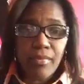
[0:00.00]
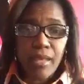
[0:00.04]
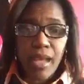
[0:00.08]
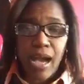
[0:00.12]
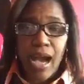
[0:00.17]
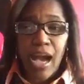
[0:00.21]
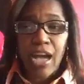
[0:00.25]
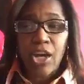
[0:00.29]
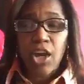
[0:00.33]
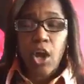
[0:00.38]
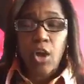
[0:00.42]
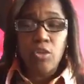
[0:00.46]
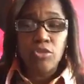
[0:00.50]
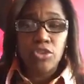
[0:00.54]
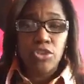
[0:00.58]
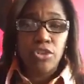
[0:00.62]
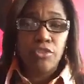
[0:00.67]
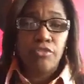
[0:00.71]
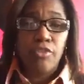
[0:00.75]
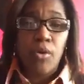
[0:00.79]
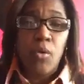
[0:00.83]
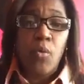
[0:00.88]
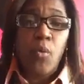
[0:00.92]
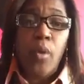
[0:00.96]
I coach you
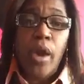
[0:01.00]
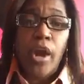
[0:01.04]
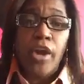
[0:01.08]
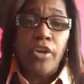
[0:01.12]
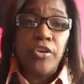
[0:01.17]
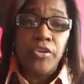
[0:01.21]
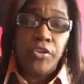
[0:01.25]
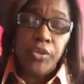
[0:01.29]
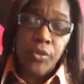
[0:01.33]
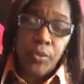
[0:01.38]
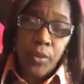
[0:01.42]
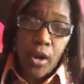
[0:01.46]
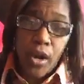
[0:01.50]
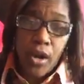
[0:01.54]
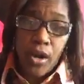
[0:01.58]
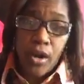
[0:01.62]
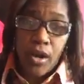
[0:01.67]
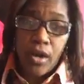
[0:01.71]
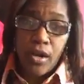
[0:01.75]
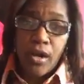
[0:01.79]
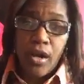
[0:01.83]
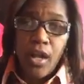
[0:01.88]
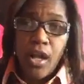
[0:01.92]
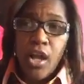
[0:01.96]
from where you
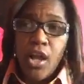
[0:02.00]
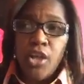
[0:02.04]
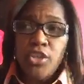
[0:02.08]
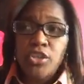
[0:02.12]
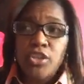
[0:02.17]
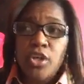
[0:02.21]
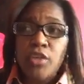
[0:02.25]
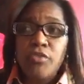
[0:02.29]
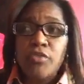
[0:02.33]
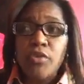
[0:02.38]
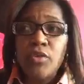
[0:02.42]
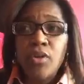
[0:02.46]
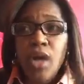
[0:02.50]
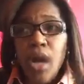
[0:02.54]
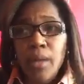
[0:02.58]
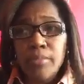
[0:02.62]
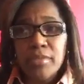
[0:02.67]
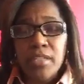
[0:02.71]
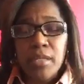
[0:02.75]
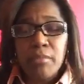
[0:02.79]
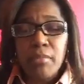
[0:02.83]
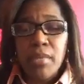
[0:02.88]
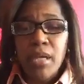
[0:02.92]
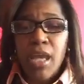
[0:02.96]
are. So if you come
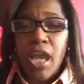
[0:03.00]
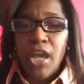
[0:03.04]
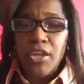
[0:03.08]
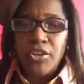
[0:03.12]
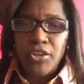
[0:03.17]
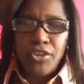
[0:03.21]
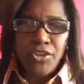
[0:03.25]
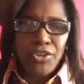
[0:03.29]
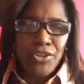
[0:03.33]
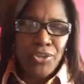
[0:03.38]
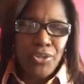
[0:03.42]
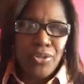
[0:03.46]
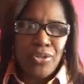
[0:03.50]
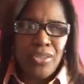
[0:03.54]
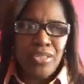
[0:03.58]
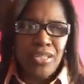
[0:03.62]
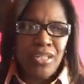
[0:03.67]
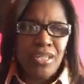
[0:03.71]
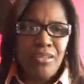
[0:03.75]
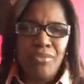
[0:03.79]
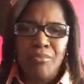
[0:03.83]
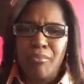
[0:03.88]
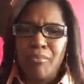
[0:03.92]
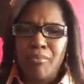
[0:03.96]
to me and you're
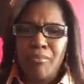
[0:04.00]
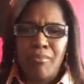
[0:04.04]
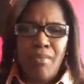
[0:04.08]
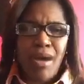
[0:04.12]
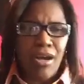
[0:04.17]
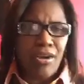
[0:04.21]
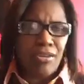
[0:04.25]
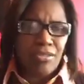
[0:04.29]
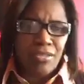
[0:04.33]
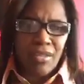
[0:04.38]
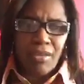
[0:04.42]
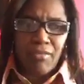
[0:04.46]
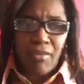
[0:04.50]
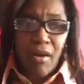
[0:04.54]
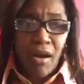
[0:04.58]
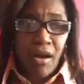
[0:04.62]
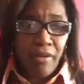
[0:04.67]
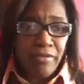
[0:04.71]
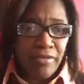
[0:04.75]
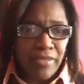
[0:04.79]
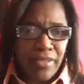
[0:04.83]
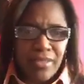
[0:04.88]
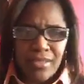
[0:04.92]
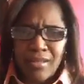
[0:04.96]
using Microsoft
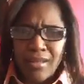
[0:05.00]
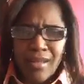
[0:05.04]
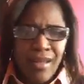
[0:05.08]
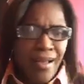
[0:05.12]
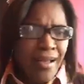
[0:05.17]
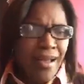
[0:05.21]
Office,